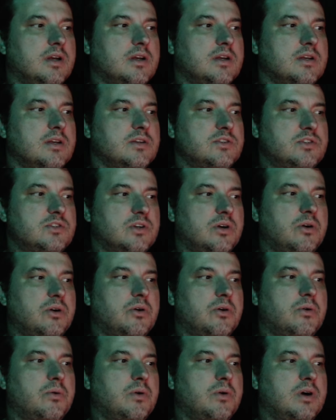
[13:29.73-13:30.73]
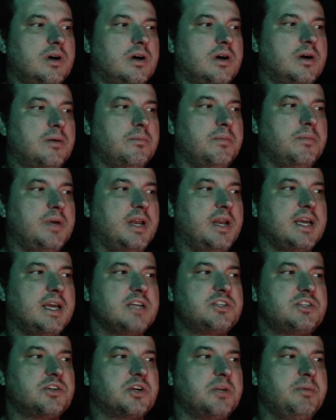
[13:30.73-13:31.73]
So, and I
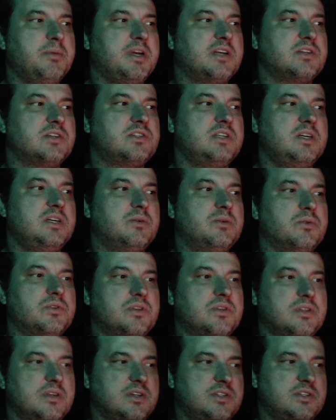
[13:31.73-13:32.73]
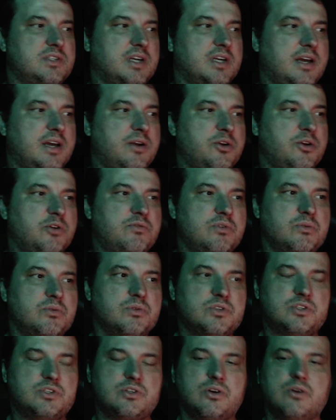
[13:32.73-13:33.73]
guess they're gonna make a sequel to this. I don't know if it will
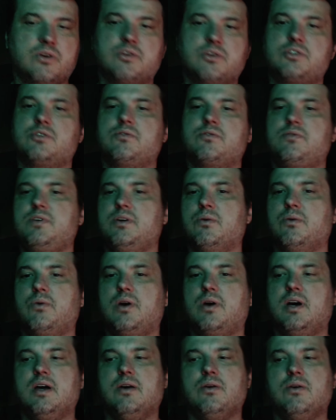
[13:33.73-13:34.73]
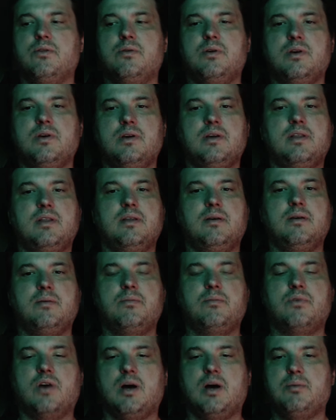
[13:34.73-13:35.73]
star Sophia Wilde.
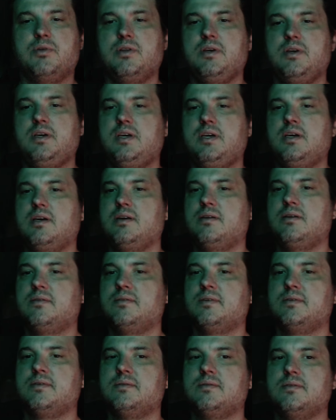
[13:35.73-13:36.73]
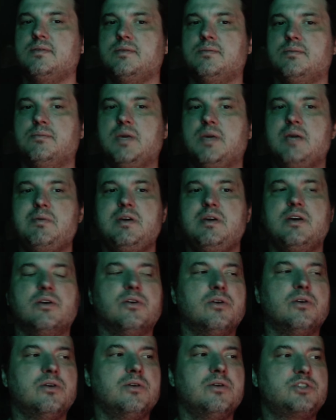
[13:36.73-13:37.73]
Probably. Maybe
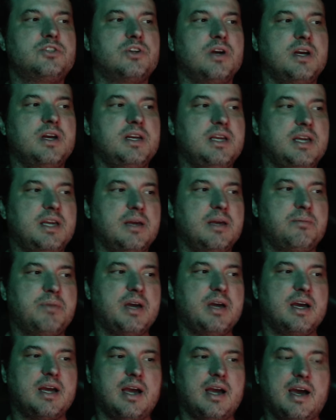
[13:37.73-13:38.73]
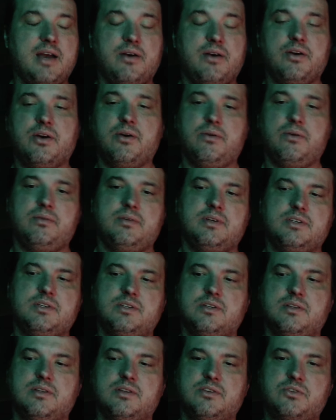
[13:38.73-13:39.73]
her trying to get back, I don't know,
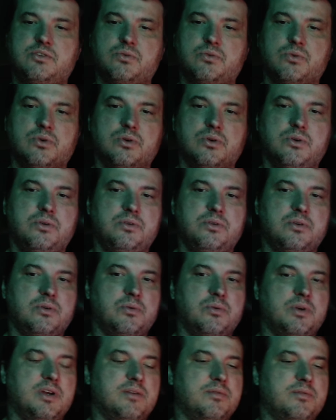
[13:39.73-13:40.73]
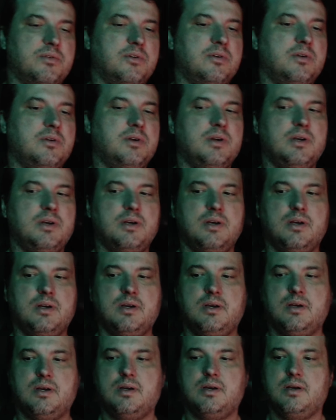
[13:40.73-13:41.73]
into this world or whatever.
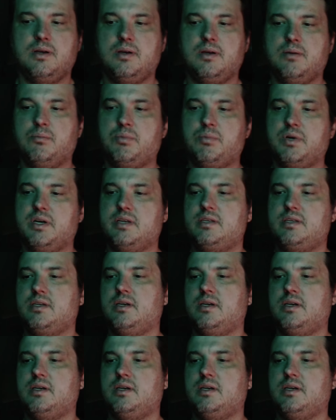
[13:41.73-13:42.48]
But